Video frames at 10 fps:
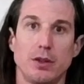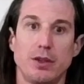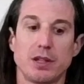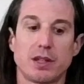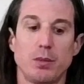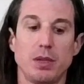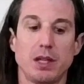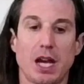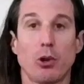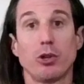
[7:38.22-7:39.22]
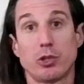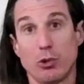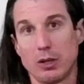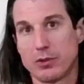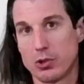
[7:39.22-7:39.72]
This can be
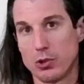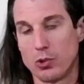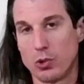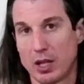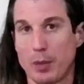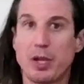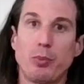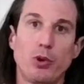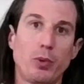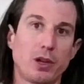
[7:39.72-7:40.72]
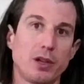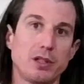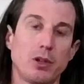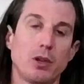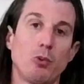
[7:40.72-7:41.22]
counterintuitive to a lot of people because,
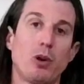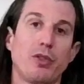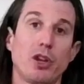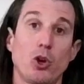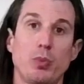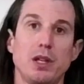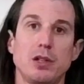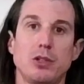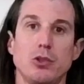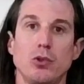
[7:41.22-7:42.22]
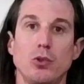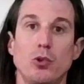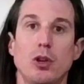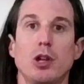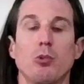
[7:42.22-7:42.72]
you know, they want therapy
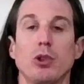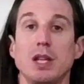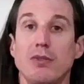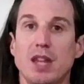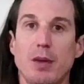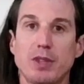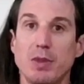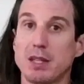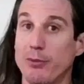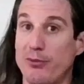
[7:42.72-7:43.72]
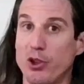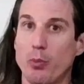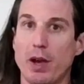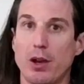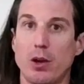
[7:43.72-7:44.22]
to relieve them, to make them feel
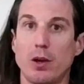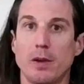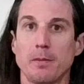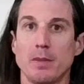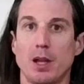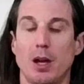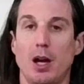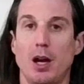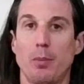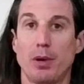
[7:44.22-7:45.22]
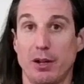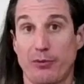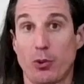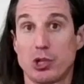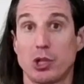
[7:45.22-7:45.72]
better. Uh, but
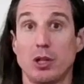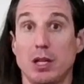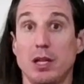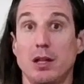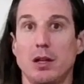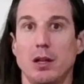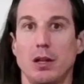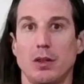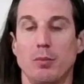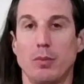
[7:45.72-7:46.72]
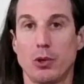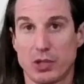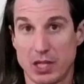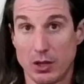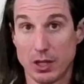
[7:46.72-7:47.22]
unfortunately, the
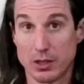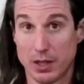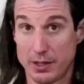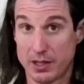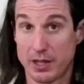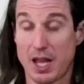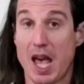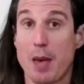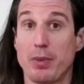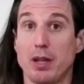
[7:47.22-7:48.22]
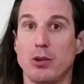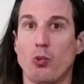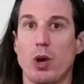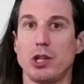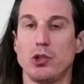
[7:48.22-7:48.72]
most healing does tend to happen
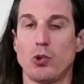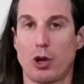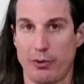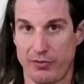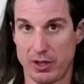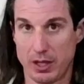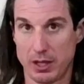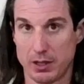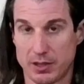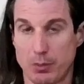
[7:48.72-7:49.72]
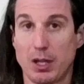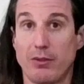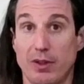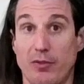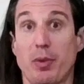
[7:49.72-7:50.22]
when you are feeling some
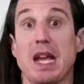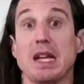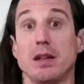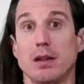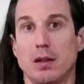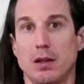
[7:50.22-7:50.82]
level of pain.